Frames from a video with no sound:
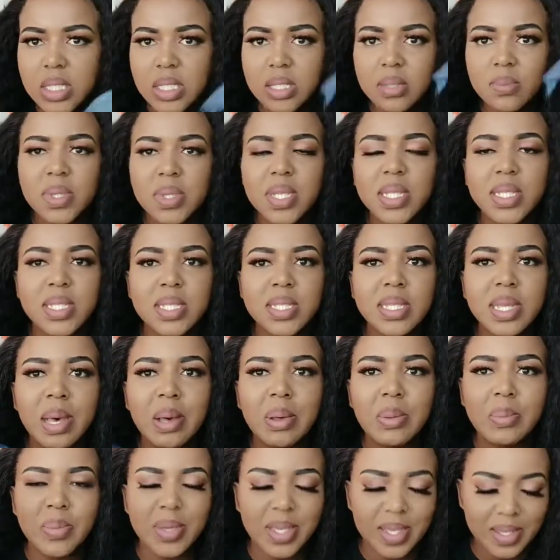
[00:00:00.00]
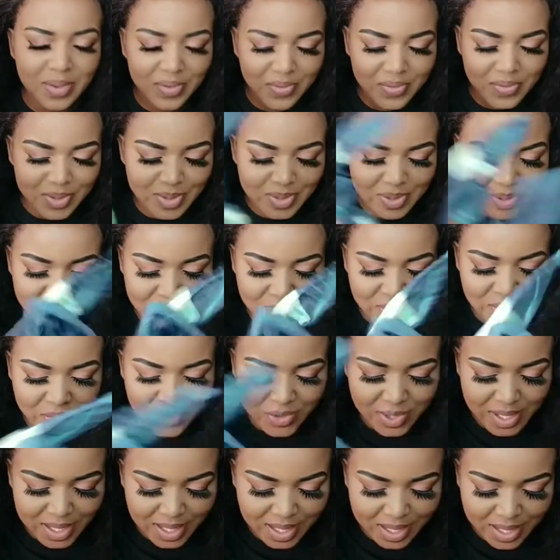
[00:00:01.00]
please tell me. It feels so
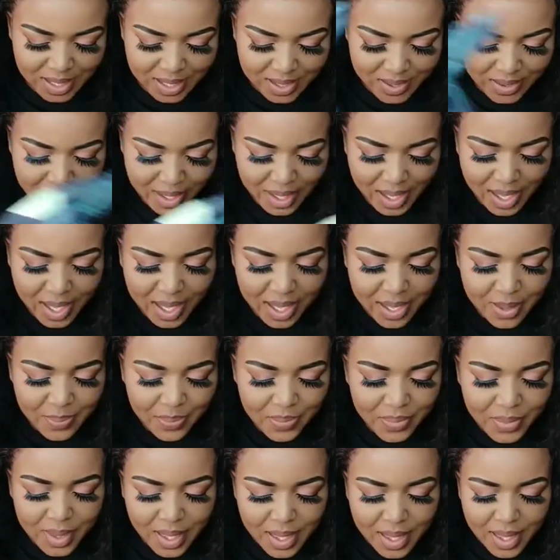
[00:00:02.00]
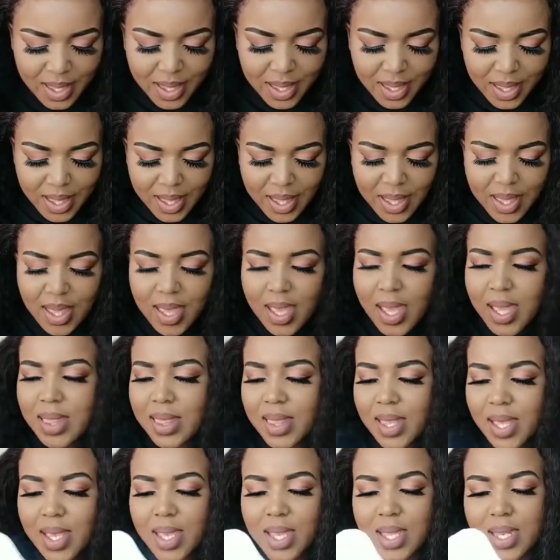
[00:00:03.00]
freaky. Okay,
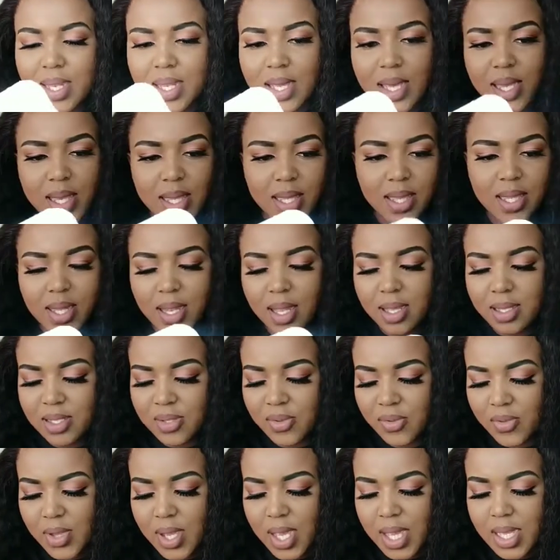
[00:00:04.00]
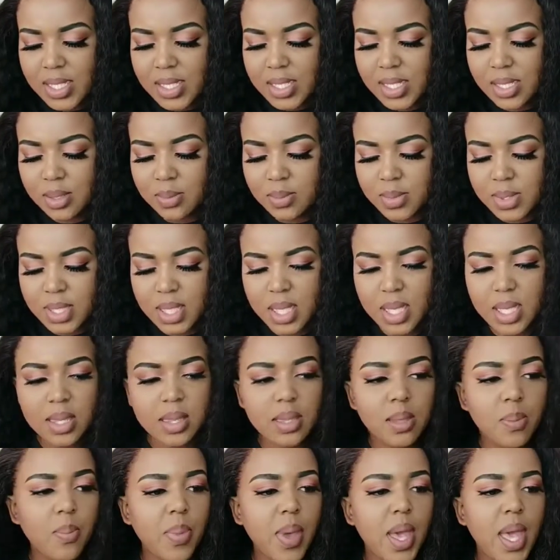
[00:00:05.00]
and then the last 3 items in
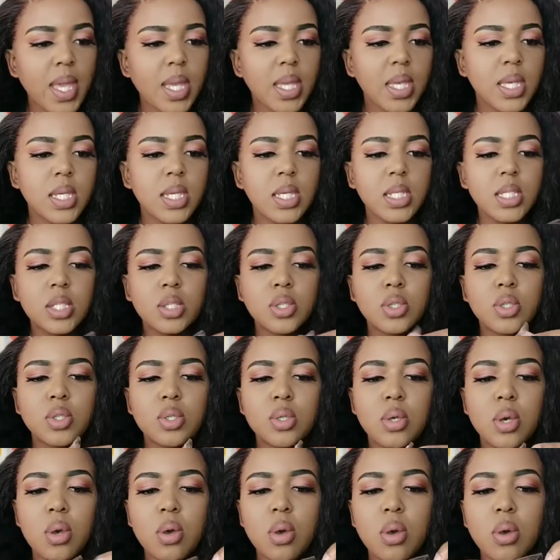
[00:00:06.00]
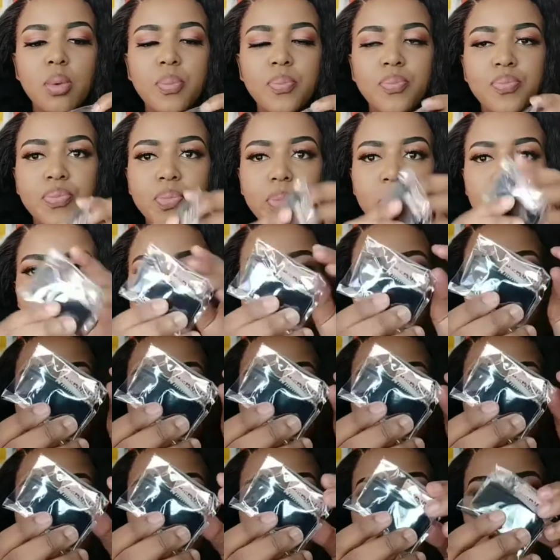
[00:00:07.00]
the package. So you
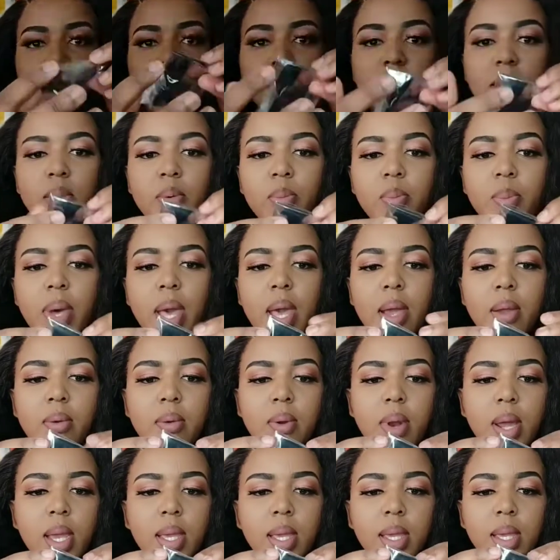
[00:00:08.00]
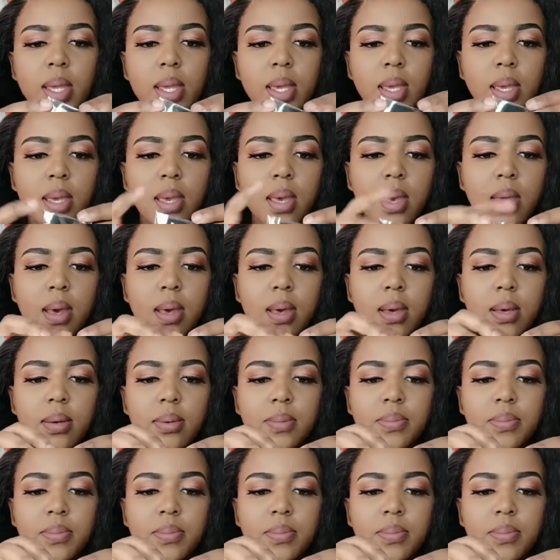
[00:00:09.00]
get this little bag right here,